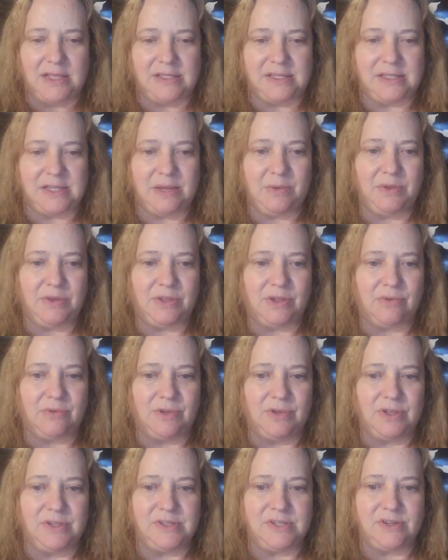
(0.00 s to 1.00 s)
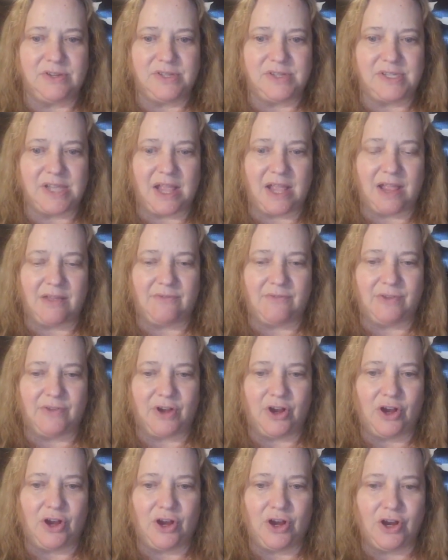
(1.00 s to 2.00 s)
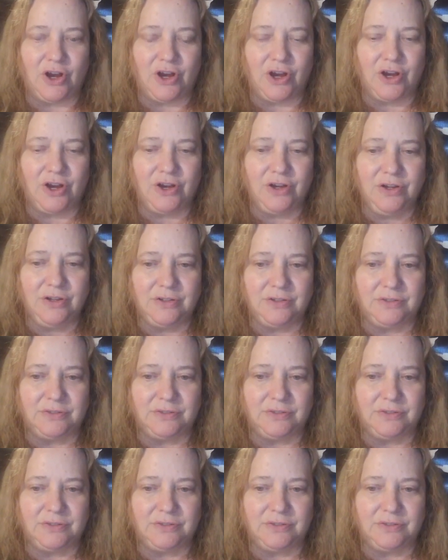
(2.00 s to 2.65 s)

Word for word: See what the runes are saying for her.